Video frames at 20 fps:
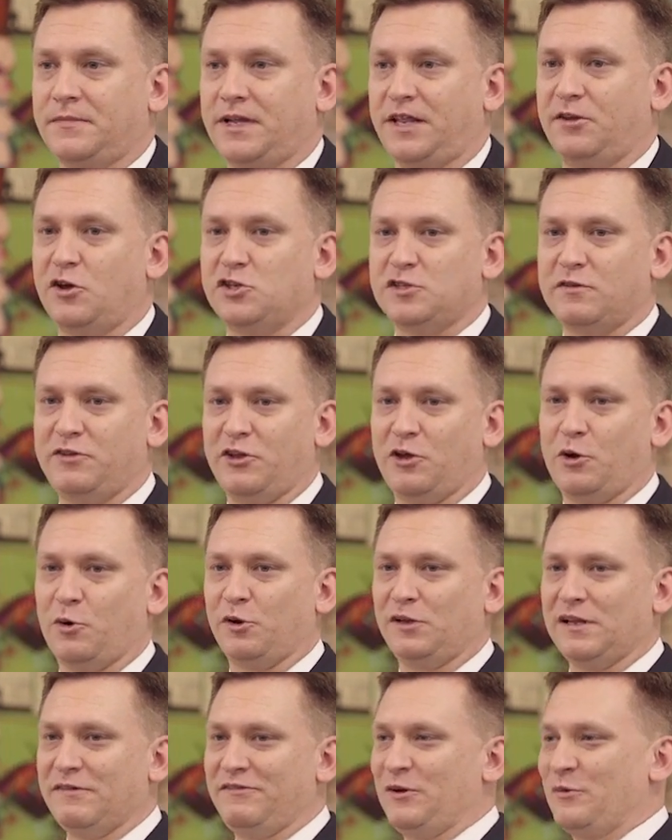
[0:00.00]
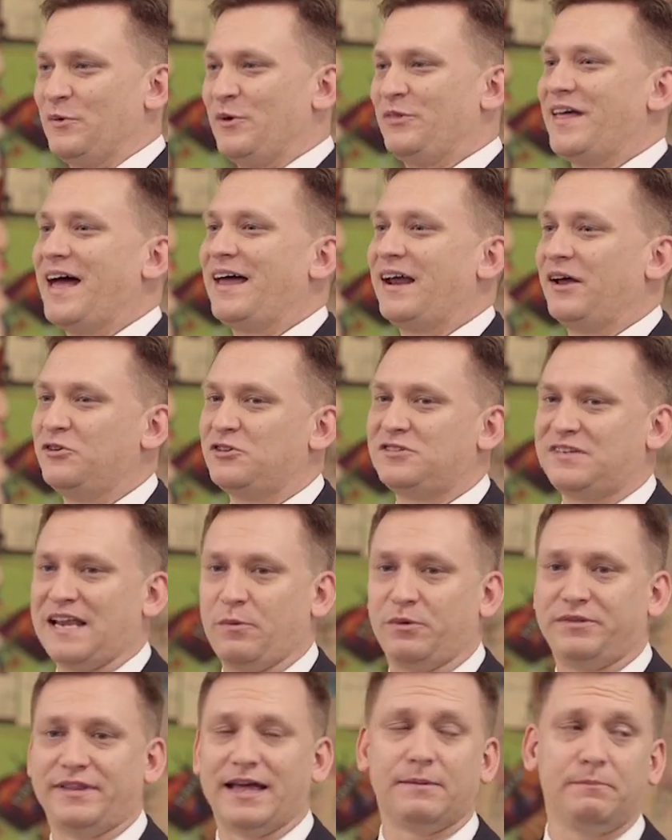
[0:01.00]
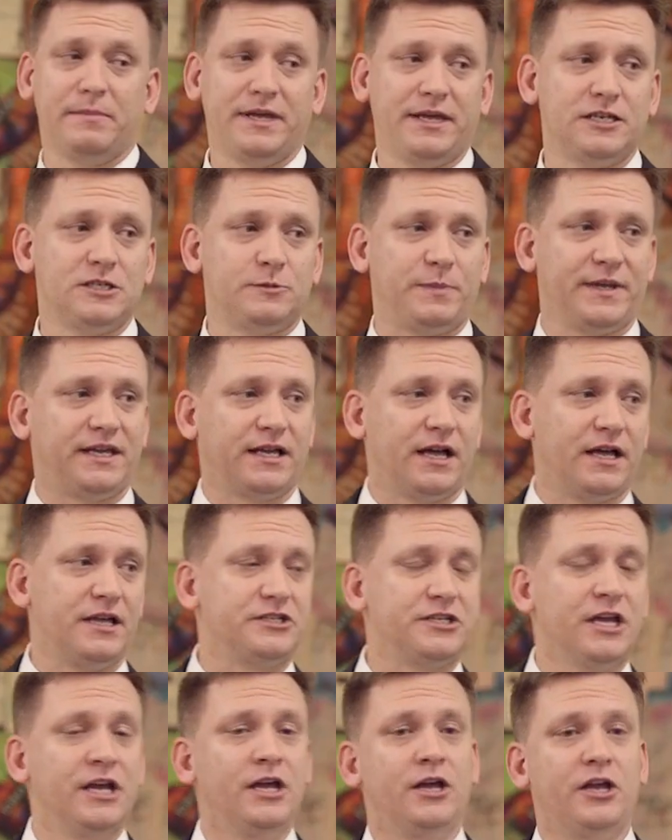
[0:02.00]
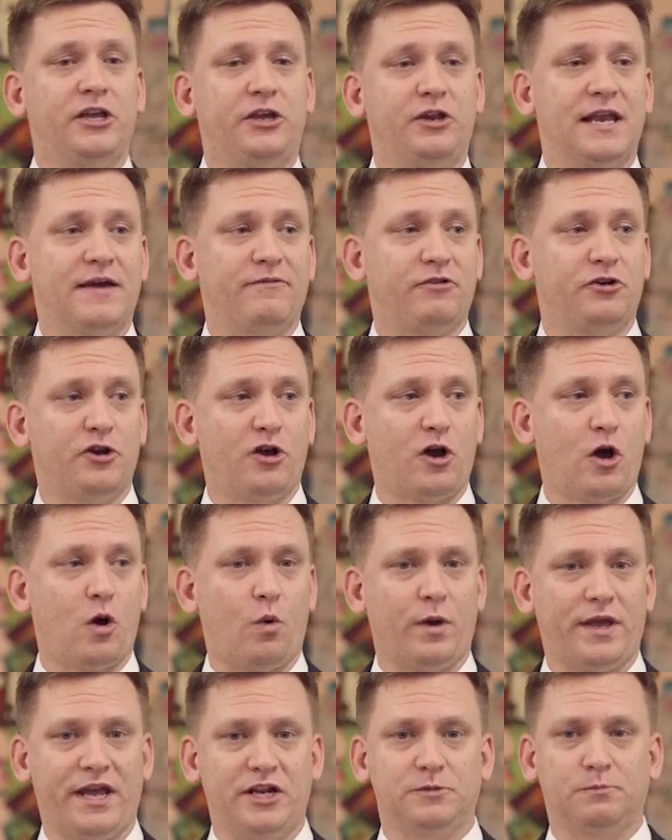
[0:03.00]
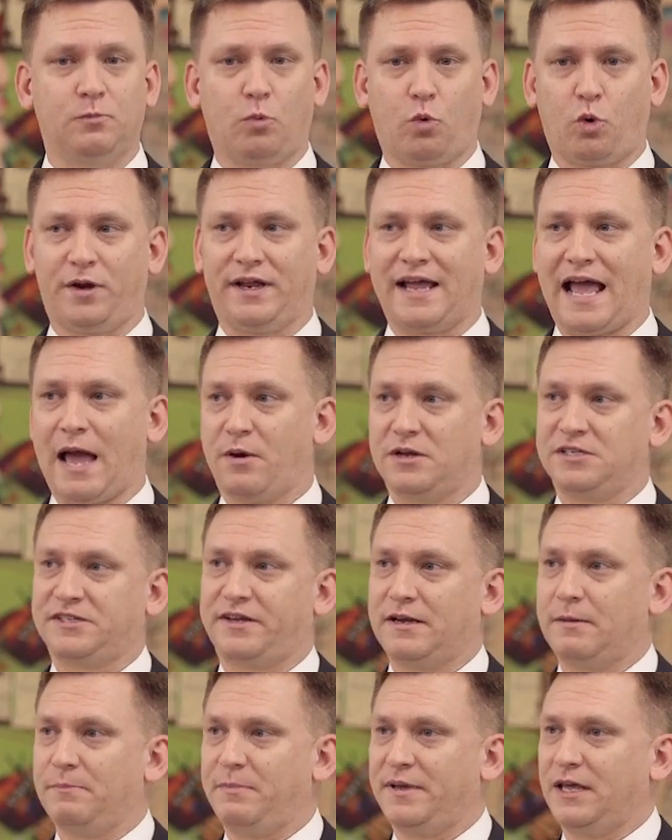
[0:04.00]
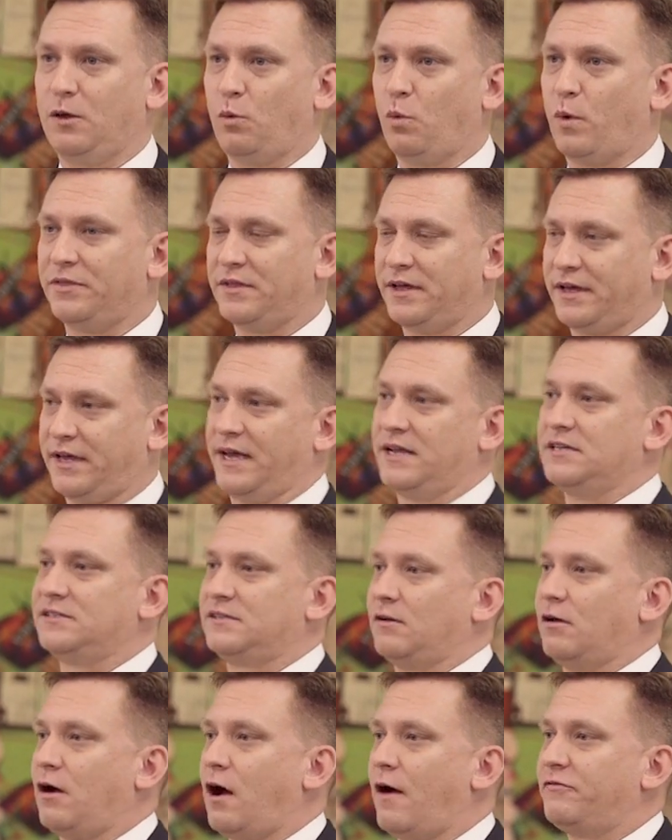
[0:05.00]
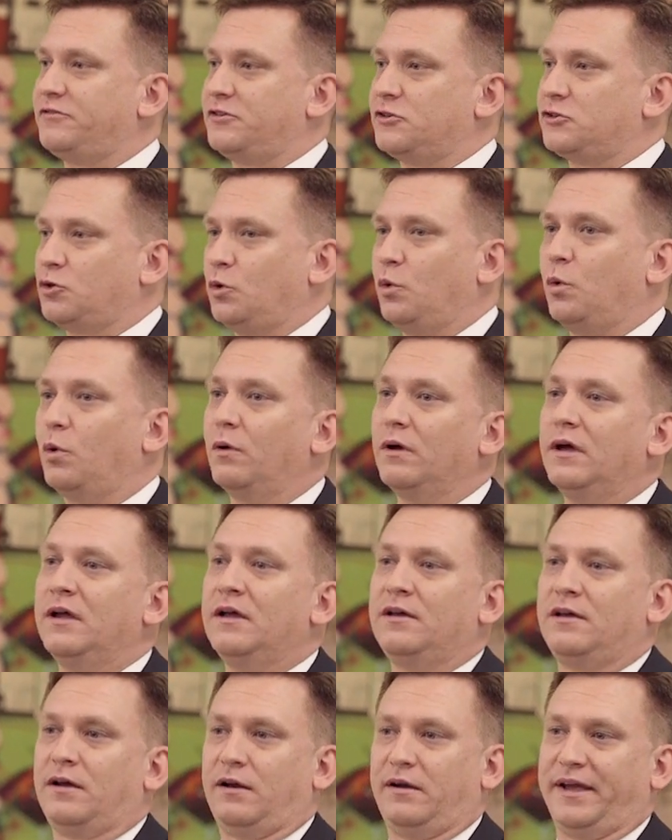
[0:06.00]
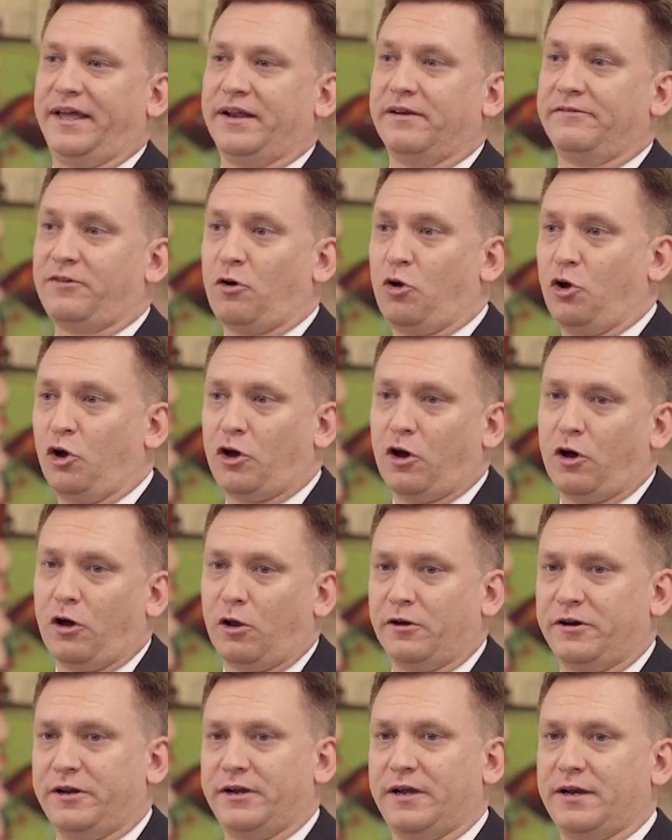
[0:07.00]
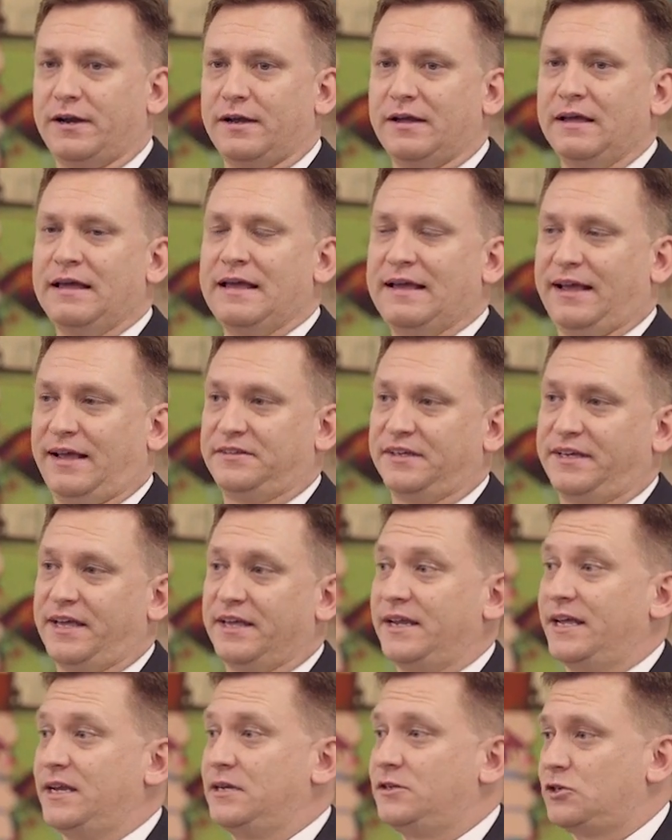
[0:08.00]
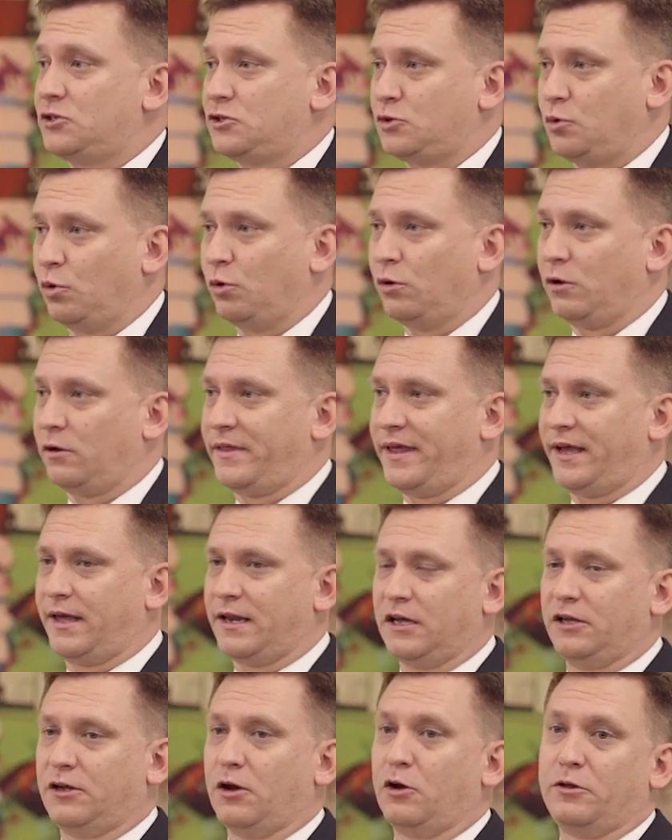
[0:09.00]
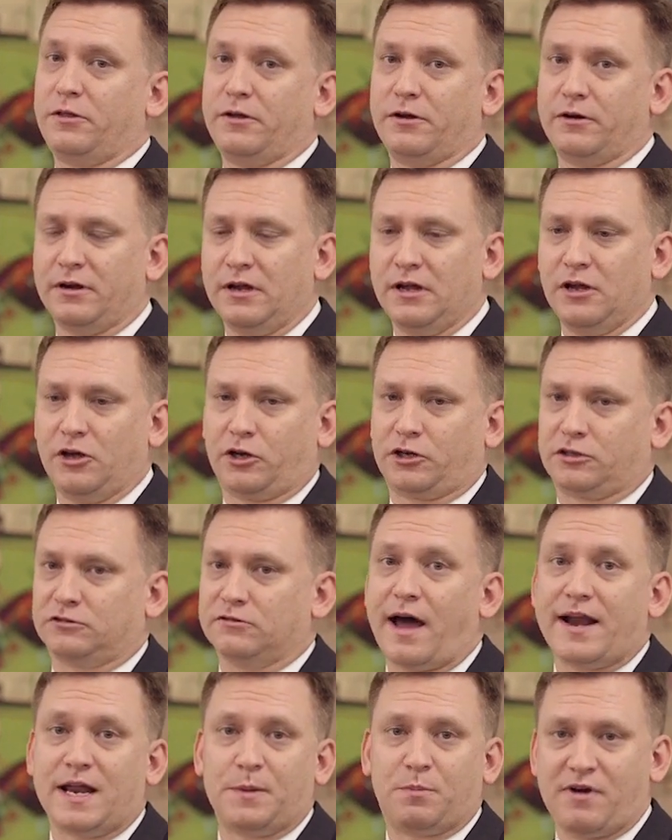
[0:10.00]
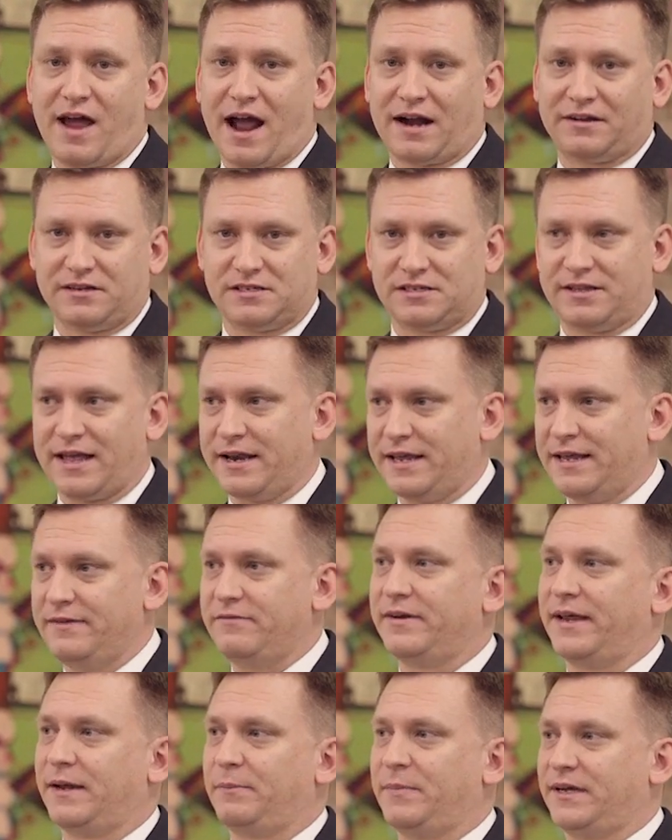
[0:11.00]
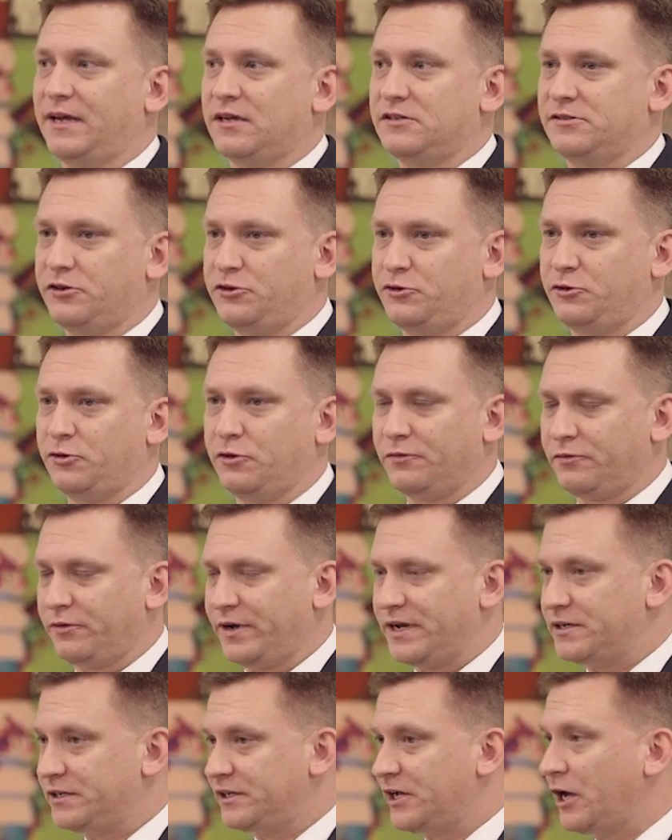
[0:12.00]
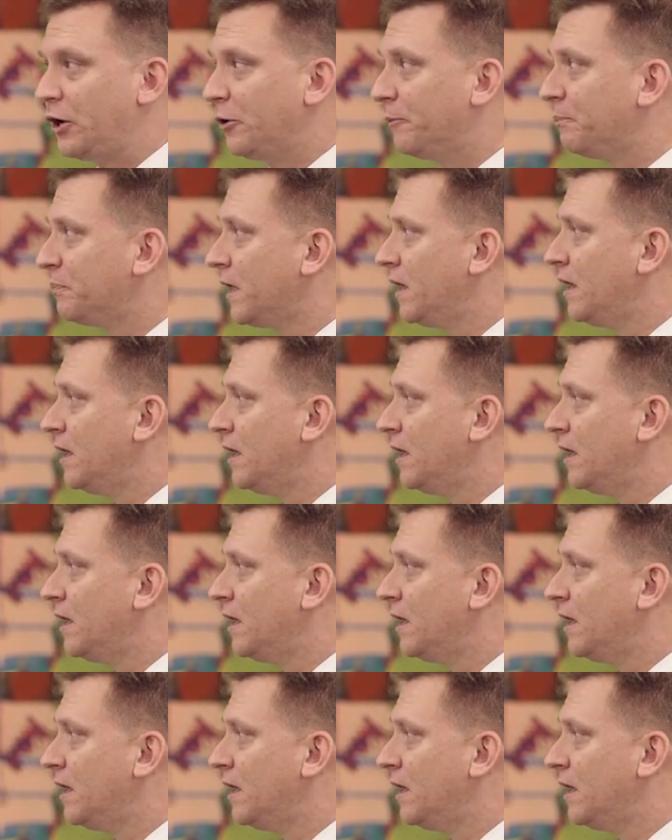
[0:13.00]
And those of you who are living with that understand what that means, because you never know each morning how it's going to be when the kid's off to school. You're going to get a phone call, or you're going to get the kid into school, or are they going to go to their karate practice that evening because they're too afraid to go.